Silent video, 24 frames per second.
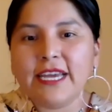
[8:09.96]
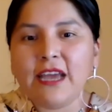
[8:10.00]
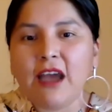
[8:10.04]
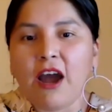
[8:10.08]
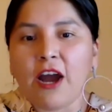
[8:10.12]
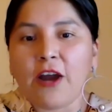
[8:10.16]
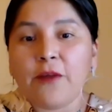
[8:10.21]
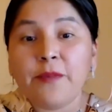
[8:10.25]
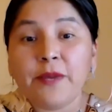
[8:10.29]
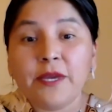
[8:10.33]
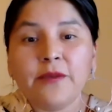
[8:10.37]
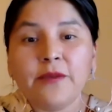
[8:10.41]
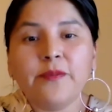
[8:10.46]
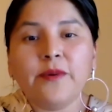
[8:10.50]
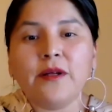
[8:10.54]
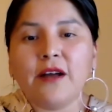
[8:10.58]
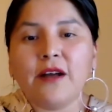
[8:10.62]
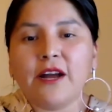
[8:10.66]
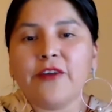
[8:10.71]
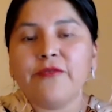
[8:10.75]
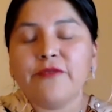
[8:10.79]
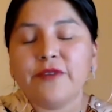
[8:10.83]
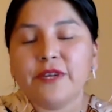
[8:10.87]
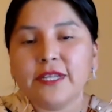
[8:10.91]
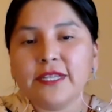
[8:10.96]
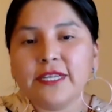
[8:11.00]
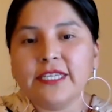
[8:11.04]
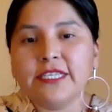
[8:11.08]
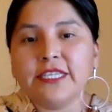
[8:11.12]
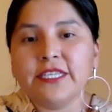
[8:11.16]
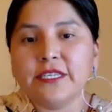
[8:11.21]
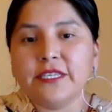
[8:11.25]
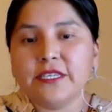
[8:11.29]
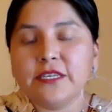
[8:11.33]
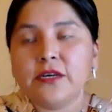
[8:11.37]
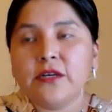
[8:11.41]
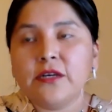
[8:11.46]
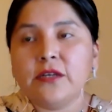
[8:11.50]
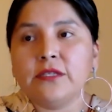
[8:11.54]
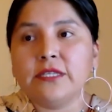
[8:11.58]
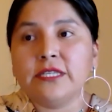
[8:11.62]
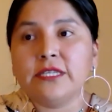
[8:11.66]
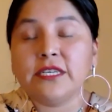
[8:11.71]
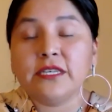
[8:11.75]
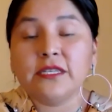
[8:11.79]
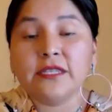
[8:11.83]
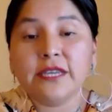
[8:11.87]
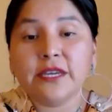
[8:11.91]
Our people are really still
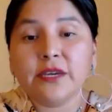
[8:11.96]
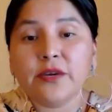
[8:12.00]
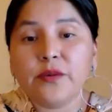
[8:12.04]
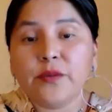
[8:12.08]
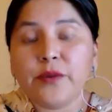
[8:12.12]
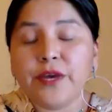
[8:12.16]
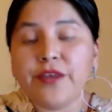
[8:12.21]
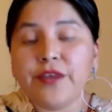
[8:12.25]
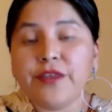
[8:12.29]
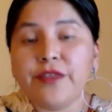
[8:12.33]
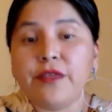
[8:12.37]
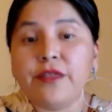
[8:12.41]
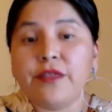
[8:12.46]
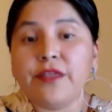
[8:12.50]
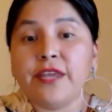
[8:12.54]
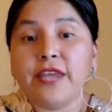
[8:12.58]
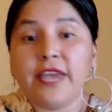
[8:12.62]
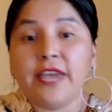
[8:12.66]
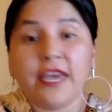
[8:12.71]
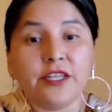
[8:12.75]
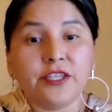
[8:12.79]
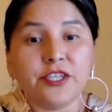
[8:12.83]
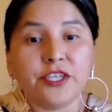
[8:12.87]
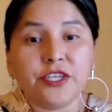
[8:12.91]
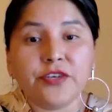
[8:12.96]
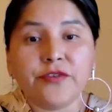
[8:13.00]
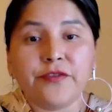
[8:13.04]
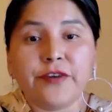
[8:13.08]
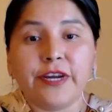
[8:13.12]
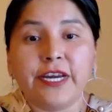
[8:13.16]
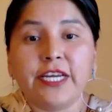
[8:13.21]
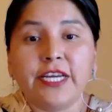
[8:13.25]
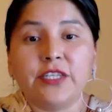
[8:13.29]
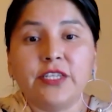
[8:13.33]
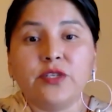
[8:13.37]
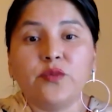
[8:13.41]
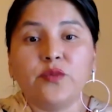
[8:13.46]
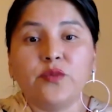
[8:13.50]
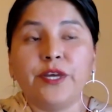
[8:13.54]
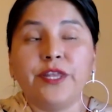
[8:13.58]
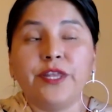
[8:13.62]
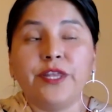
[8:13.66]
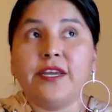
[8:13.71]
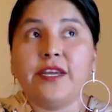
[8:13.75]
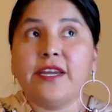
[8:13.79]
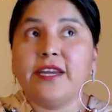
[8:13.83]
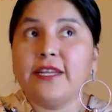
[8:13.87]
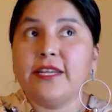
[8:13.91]
dealing with the cancer rates, with
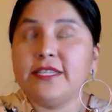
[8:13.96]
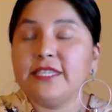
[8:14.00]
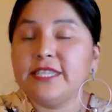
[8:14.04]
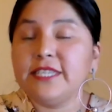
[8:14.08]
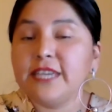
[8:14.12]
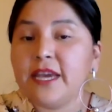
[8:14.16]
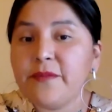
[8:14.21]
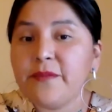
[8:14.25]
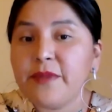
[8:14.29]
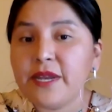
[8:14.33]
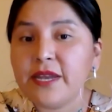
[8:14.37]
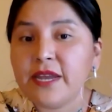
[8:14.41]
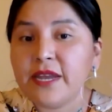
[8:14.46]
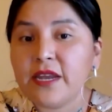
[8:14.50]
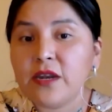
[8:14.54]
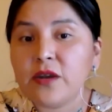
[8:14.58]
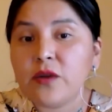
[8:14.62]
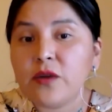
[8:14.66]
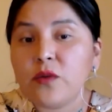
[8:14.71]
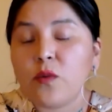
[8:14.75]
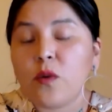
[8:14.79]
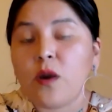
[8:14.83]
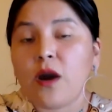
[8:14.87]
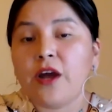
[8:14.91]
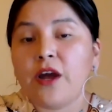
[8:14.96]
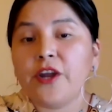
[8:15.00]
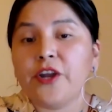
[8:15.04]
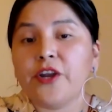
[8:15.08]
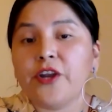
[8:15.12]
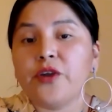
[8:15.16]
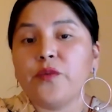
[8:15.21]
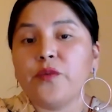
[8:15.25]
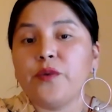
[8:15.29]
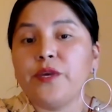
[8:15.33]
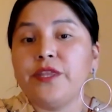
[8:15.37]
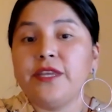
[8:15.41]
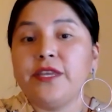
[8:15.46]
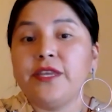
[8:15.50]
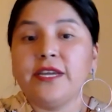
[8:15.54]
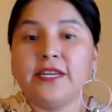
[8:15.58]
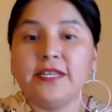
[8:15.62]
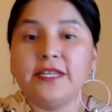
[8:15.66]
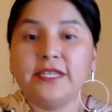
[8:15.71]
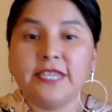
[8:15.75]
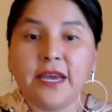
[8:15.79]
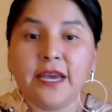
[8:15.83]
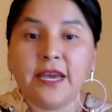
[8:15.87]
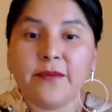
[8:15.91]
the contaminated water, with the
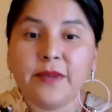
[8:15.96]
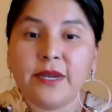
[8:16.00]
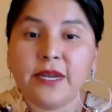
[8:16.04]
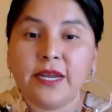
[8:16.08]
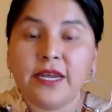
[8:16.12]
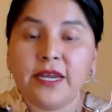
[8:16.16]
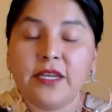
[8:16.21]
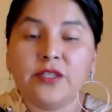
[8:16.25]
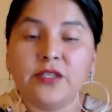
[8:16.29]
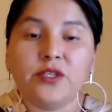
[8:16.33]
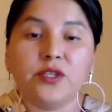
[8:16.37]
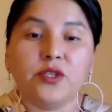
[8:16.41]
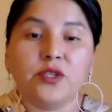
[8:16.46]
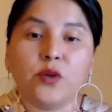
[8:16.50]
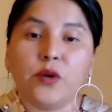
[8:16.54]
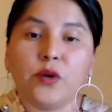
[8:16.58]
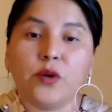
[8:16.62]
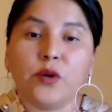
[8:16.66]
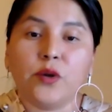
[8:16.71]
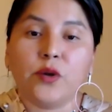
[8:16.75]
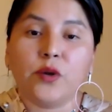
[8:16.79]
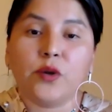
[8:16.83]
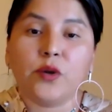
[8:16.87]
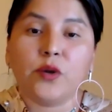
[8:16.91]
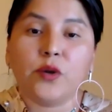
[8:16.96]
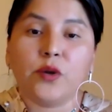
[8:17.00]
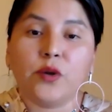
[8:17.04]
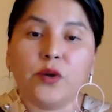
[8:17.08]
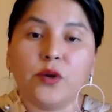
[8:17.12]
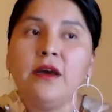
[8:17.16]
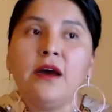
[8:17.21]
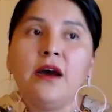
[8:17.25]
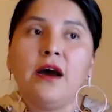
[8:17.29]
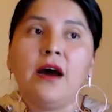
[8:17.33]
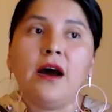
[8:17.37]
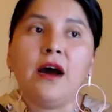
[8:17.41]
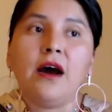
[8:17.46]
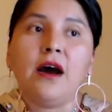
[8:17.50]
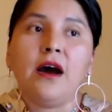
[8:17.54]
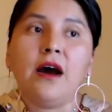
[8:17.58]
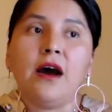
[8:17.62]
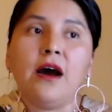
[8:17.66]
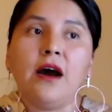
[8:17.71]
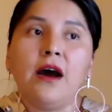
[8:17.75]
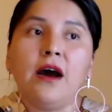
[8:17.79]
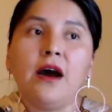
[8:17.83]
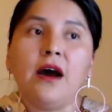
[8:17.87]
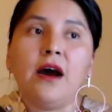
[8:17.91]
contaminated soil, um,
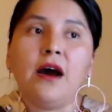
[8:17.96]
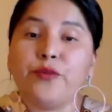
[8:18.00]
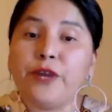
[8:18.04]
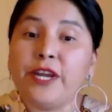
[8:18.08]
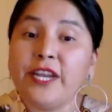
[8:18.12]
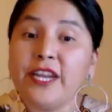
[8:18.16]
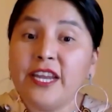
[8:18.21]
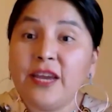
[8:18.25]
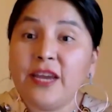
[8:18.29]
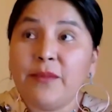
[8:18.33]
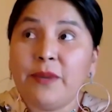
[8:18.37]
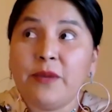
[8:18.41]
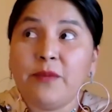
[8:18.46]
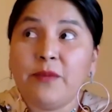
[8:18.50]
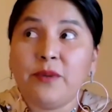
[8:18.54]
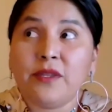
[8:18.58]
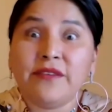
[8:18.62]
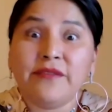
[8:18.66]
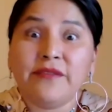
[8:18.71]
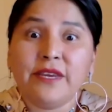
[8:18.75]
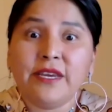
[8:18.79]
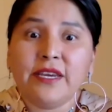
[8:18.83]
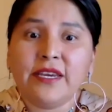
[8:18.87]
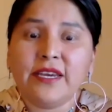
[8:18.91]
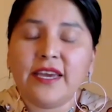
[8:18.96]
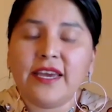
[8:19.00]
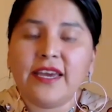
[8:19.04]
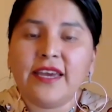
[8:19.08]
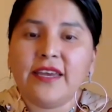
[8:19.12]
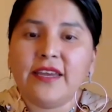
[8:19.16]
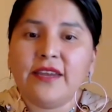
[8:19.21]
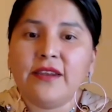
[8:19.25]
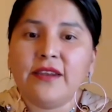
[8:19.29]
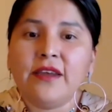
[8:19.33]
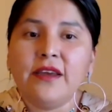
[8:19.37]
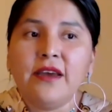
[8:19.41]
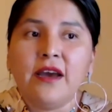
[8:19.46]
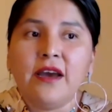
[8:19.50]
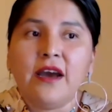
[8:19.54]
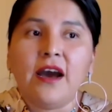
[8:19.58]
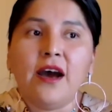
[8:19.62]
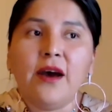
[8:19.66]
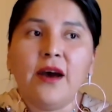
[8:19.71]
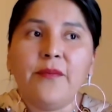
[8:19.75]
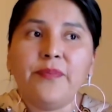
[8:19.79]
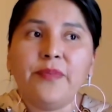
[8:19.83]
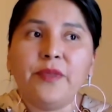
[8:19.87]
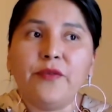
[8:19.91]
with radiate people living in
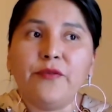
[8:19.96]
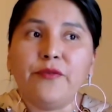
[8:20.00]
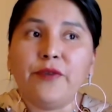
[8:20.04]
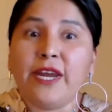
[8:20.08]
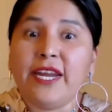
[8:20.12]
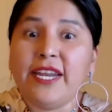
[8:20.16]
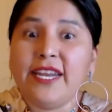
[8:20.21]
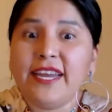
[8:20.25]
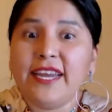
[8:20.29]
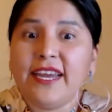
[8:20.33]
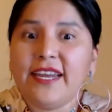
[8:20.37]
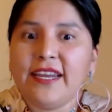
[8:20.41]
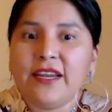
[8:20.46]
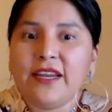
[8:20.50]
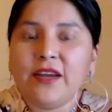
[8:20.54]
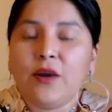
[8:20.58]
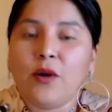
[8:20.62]
um, radiating